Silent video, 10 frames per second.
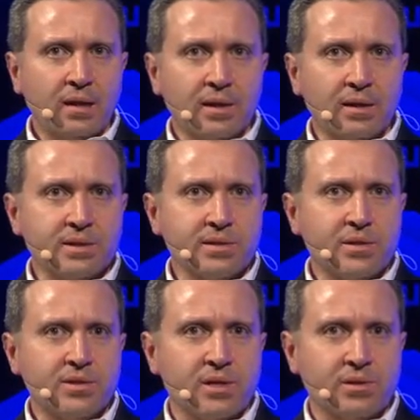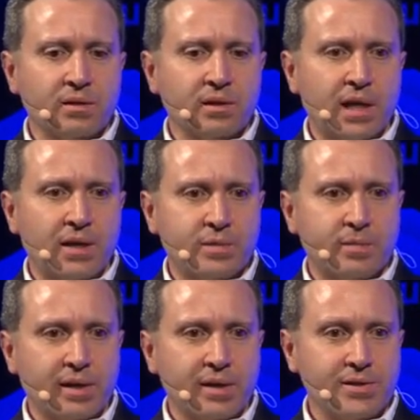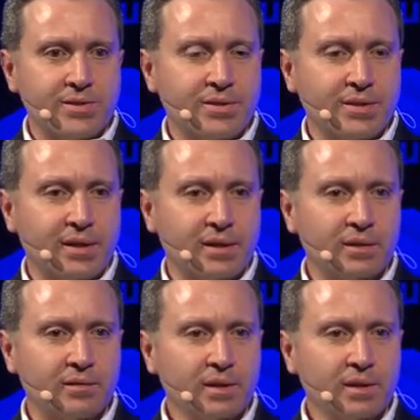And that's gonna change our lives because the